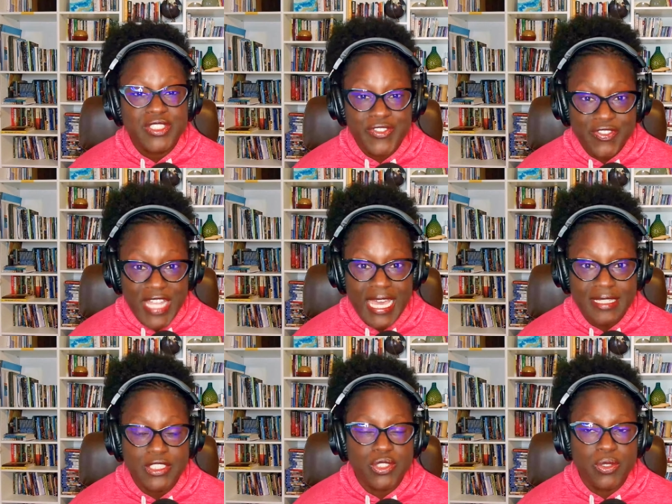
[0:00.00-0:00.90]
are
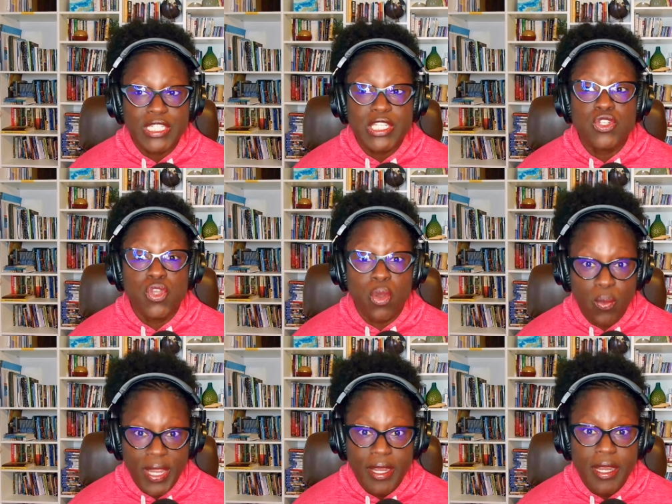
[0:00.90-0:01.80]
flat, it's going
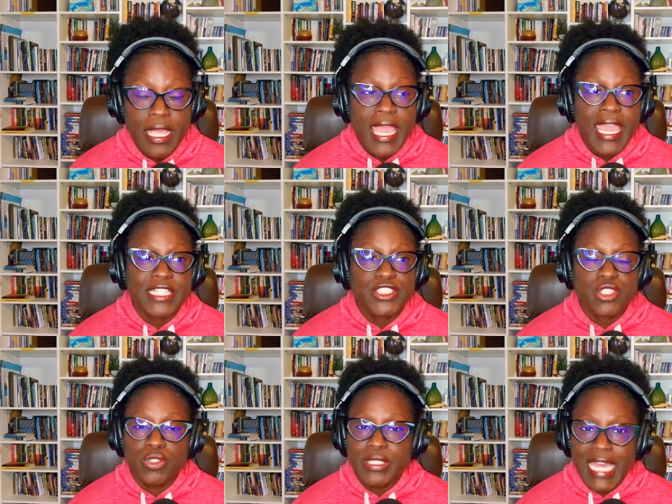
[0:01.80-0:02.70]
nowhere. And
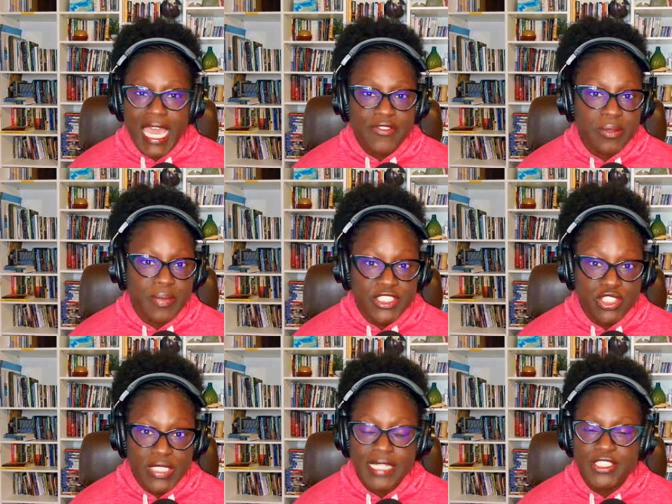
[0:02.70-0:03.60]
so you can have the best
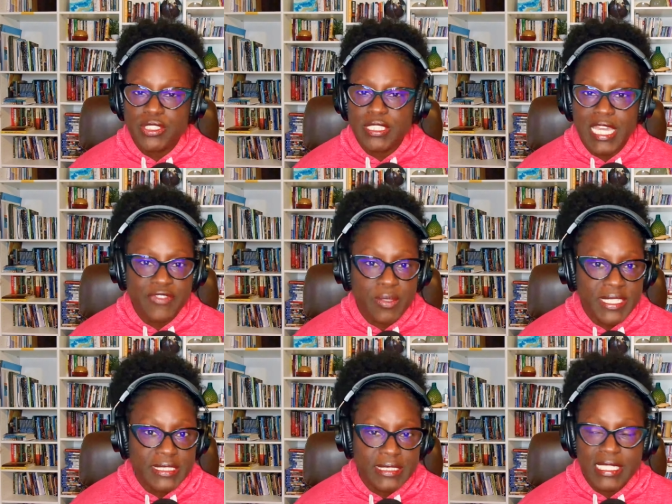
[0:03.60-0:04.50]
strategy, you can have the
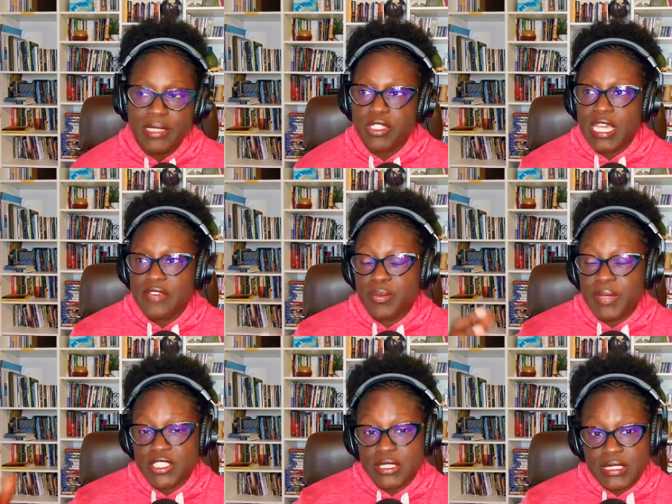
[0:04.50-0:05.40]
best team, you can have the
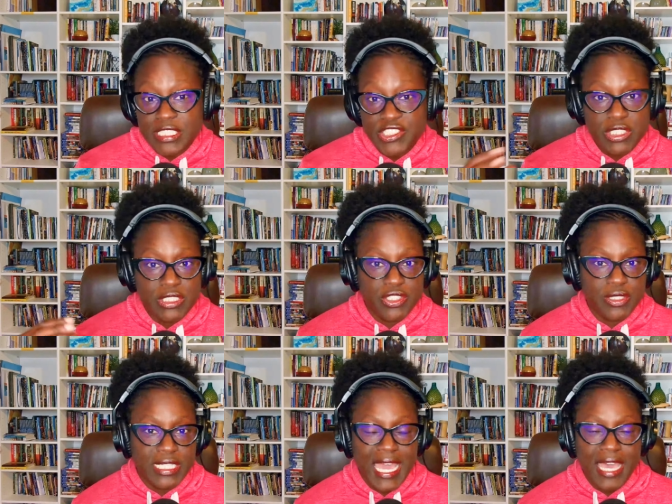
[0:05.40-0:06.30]
best conditions,
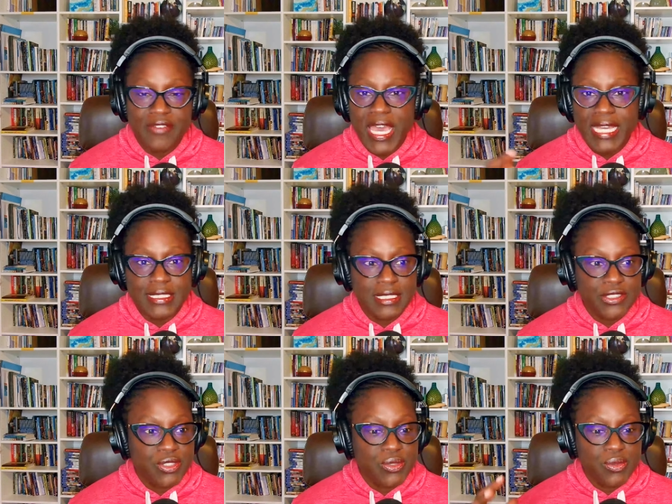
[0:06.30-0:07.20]
you can have
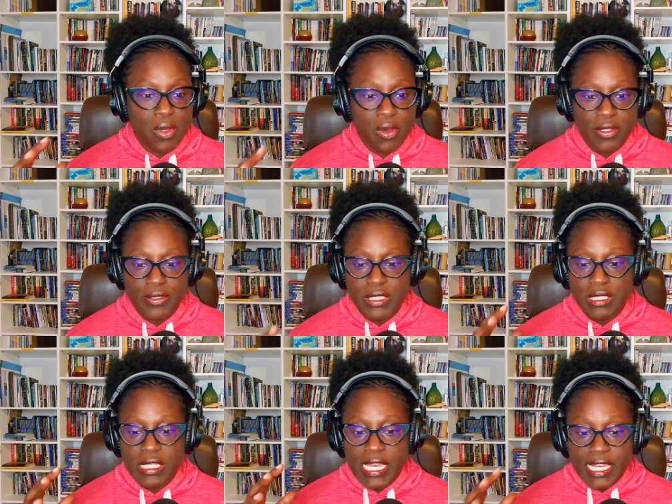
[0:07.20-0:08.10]
access to all
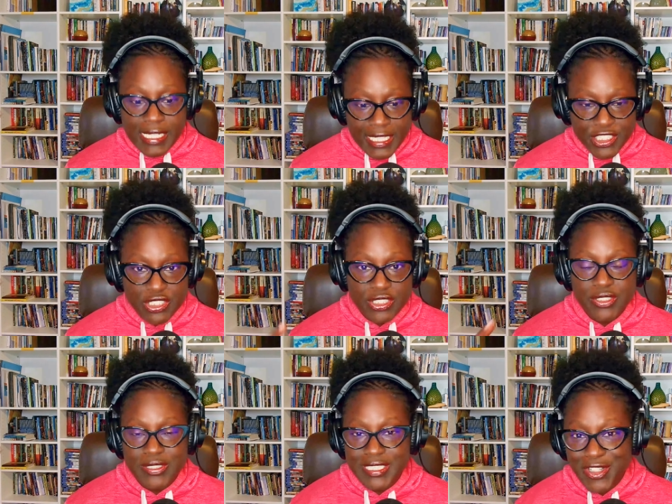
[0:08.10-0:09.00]
the connections
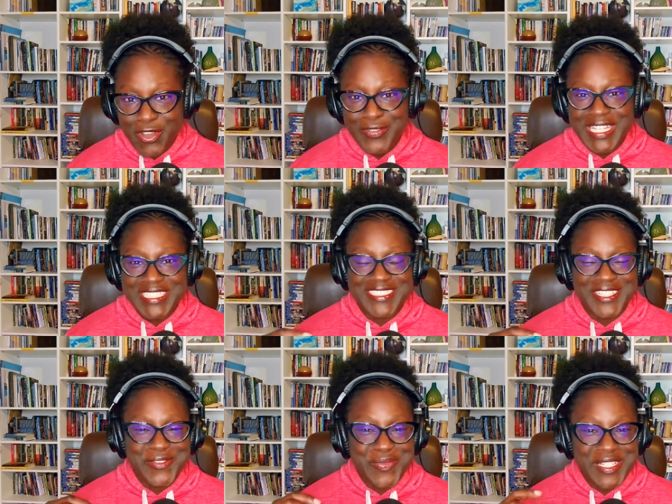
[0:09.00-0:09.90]
you need and all of that
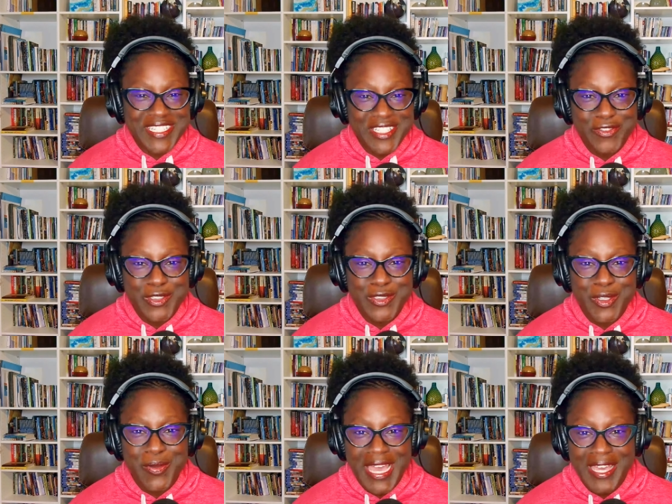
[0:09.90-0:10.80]
stuff. But if you
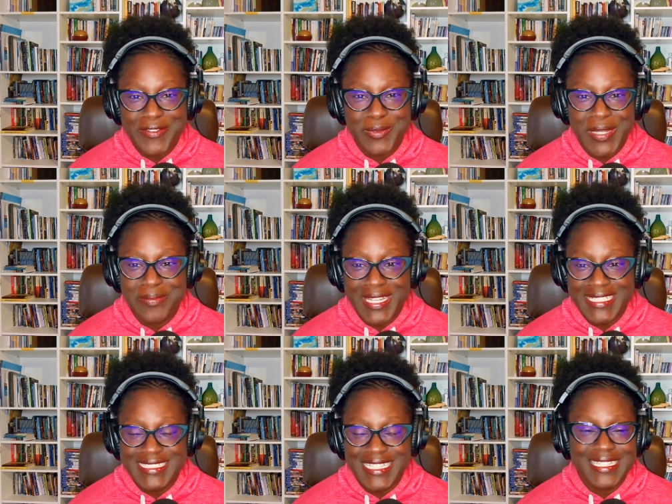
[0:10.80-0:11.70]
don't have the right
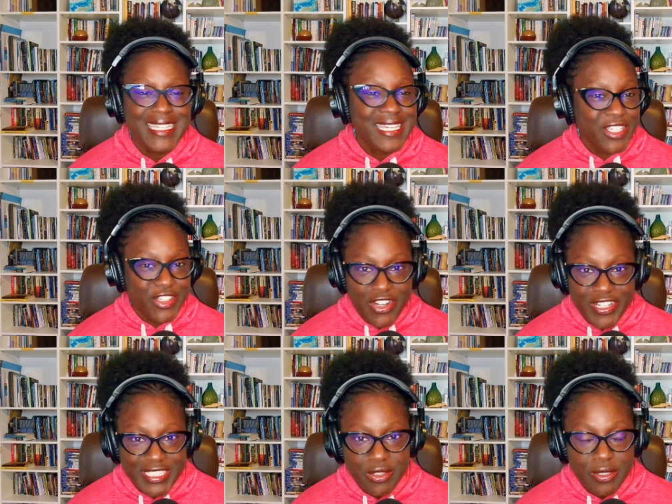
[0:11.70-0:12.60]
mindset, your car
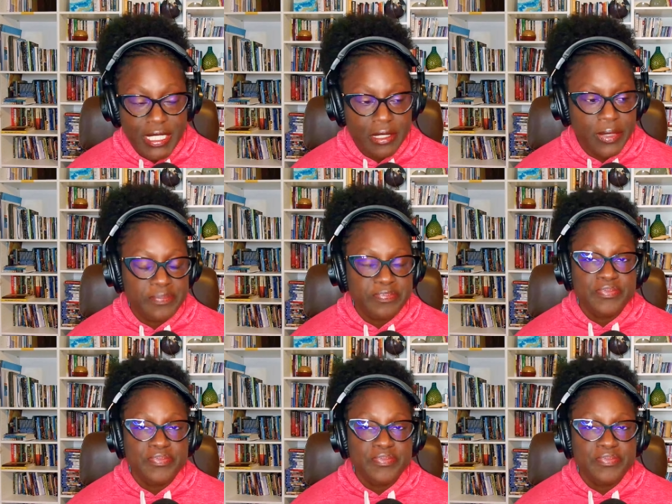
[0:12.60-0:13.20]
isn't going anywhere.